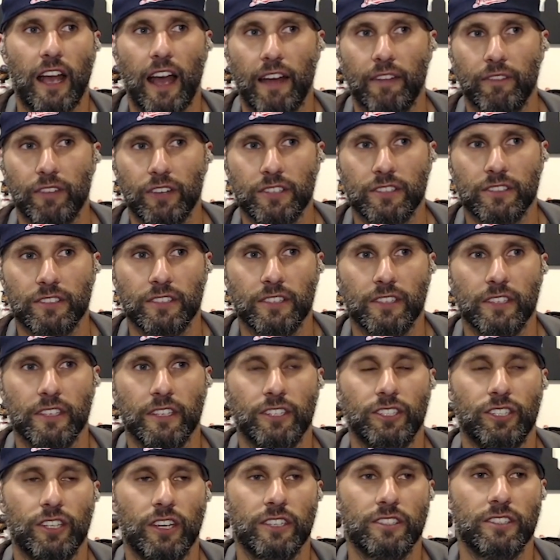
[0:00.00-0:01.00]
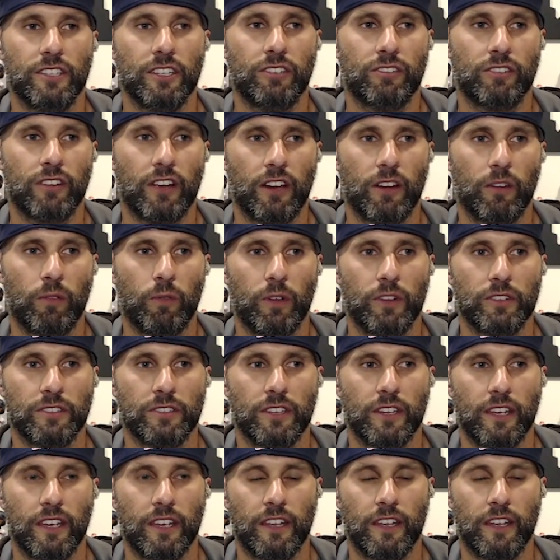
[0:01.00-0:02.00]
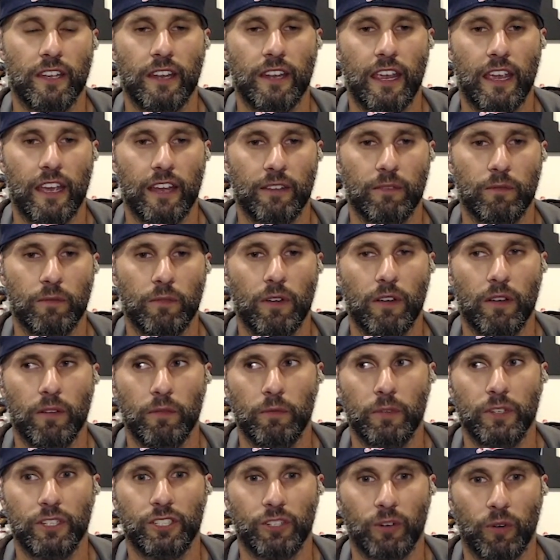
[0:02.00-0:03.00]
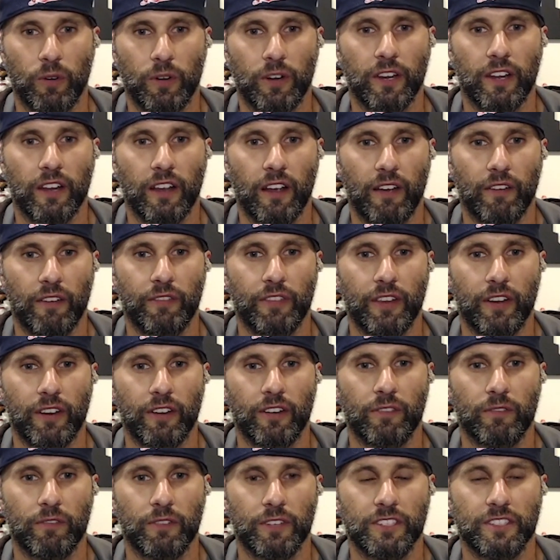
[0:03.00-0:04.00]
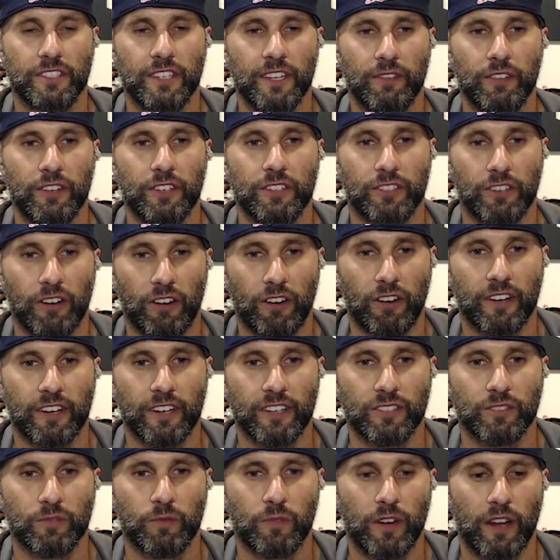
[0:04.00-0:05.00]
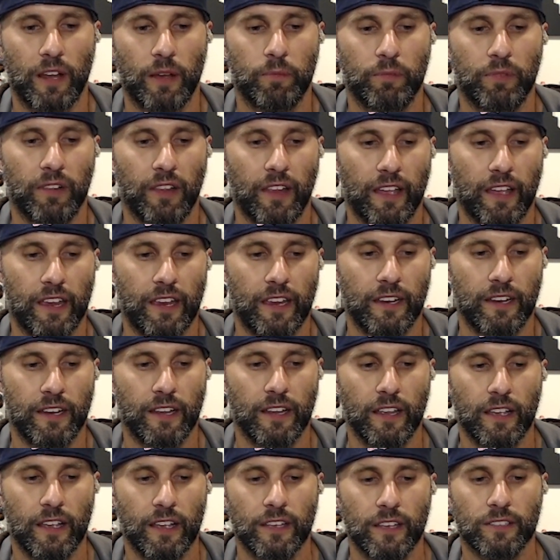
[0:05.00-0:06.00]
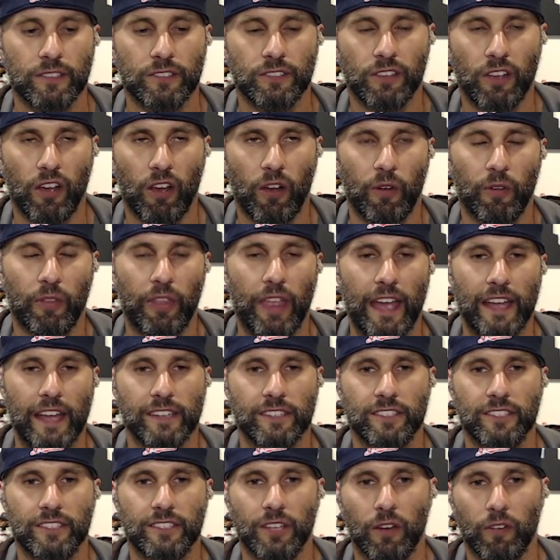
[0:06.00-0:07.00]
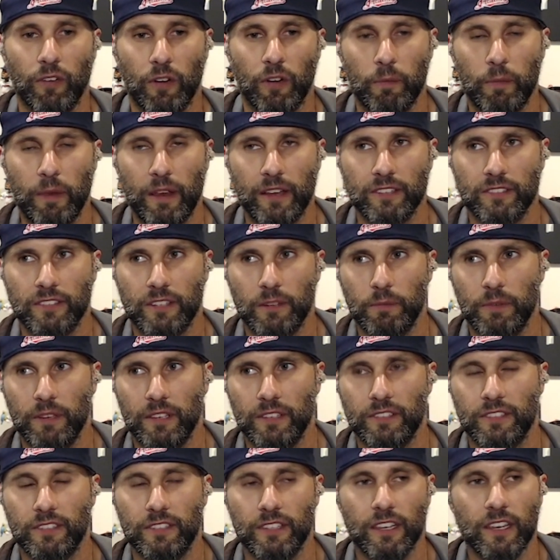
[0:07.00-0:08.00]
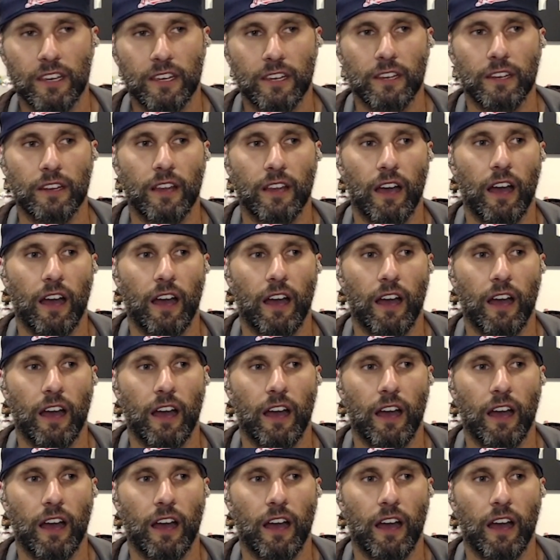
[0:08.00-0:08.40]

Obviously, J.C. Treader wasn't in, and a majority of their receiving targets were not playing. So that still remains to be seen.